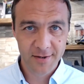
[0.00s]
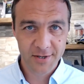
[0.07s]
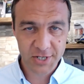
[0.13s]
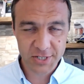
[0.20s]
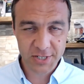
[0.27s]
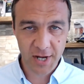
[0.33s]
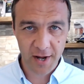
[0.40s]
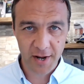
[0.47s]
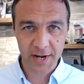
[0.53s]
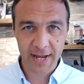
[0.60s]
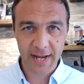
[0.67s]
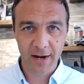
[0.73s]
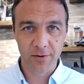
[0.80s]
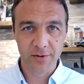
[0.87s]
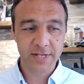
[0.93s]
Start
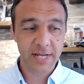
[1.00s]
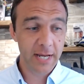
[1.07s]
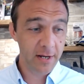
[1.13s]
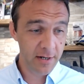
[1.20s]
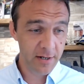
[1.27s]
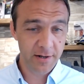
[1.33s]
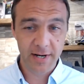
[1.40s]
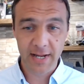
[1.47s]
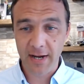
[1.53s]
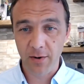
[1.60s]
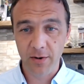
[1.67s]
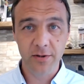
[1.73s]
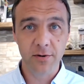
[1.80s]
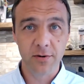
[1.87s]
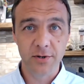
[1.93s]
now. Take a look now
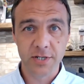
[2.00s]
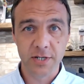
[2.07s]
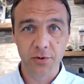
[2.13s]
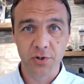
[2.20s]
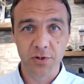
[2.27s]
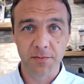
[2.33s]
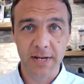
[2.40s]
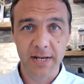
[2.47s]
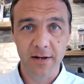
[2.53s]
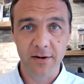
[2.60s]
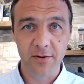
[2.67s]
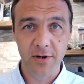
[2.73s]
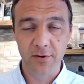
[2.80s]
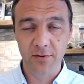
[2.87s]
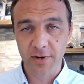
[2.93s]
at your social
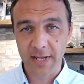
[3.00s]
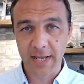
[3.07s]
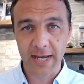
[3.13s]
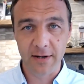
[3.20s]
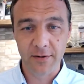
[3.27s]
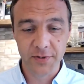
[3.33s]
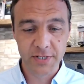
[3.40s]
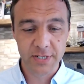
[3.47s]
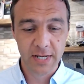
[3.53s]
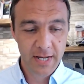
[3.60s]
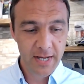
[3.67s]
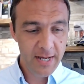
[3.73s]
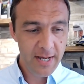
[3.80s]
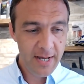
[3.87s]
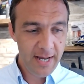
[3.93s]
media or your accounts.
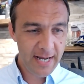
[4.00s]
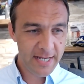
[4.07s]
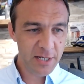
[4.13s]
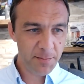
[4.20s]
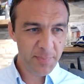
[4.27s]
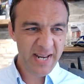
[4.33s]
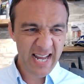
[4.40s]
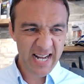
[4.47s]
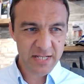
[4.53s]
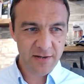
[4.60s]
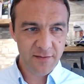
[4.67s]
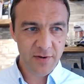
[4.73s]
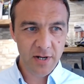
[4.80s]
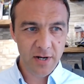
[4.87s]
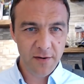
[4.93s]
Has it been
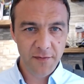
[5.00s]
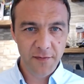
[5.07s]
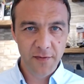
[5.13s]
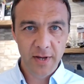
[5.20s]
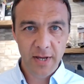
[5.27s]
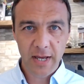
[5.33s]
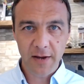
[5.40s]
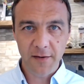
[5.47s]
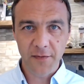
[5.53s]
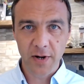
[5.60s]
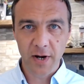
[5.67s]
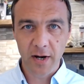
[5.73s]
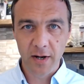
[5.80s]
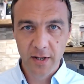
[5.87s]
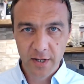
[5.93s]
active enough? If
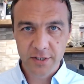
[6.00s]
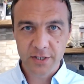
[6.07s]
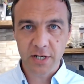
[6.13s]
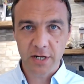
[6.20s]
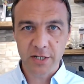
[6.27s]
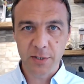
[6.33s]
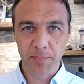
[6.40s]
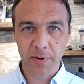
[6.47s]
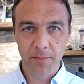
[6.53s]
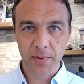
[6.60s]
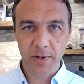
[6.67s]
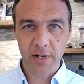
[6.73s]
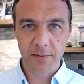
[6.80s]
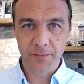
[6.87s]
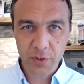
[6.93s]
not, start to
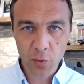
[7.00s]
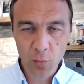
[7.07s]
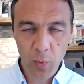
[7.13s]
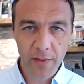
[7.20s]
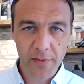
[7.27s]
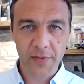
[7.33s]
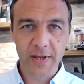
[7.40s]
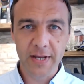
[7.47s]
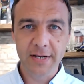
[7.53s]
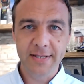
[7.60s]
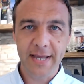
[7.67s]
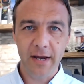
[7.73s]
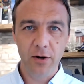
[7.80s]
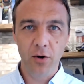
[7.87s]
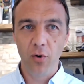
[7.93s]
pump it up. Do one thing a
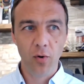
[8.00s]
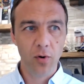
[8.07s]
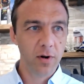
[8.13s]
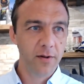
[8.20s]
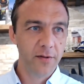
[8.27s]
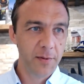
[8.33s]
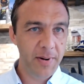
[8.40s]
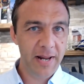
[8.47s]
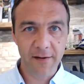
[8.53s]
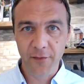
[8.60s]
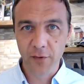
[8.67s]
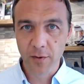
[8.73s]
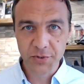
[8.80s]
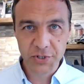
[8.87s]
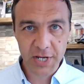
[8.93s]
day on all the
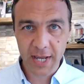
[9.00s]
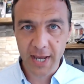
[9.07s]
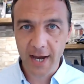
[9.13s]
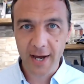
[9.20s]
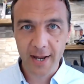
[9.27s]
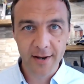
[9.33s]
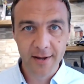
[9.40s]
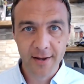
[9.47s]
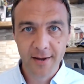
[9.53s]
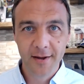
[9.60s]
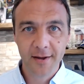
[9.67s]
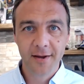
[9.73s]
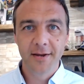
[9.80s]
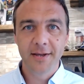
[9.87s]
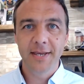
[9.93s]
platforms you can.
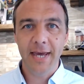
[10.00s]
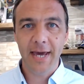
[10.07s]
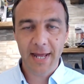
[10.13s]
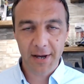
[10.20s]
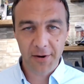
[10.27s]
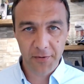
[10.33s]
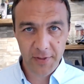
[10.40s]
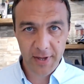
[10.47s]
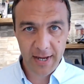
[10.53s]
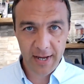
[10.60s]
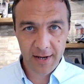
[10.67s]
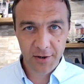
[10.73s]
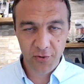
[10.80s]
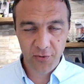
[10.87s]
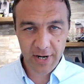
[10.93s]
Get out
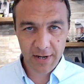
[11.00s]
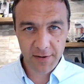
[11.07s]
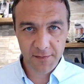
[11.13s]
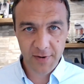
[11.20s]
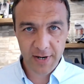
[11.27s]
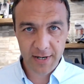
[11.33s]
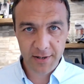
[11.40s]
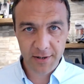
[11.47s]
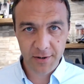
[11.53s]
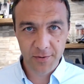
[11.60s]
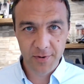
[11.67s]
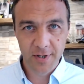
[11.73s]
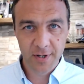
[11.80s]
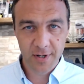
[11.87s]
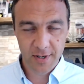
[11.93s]
there, create
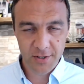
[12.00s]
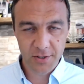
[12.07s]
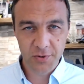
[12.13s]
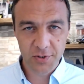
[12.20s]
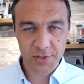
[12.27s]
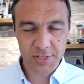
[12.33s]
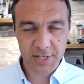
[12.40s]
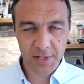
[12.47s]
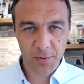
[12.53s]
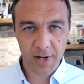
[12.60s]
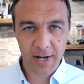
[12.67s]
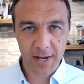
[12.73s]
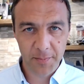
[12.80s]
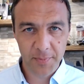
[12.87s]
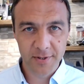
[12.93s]
value, and you just see
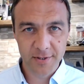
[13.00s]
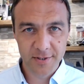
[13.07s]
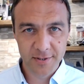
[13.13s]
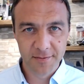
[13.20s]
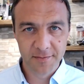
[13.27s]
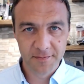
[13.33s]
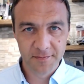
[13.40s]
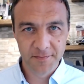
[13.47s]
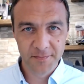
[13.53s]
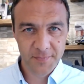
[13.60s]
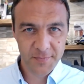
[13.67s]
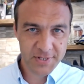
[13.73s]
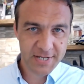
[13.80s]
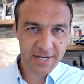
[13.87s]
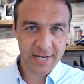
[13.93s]
what happens.
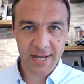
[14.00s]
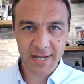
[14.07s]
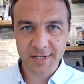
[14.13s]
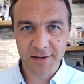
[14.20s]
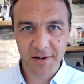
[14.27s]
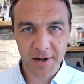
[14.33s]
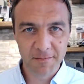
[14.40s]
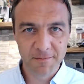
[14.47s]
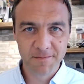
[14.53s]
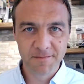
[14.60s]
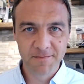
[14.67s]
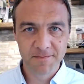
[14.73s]
See you next time.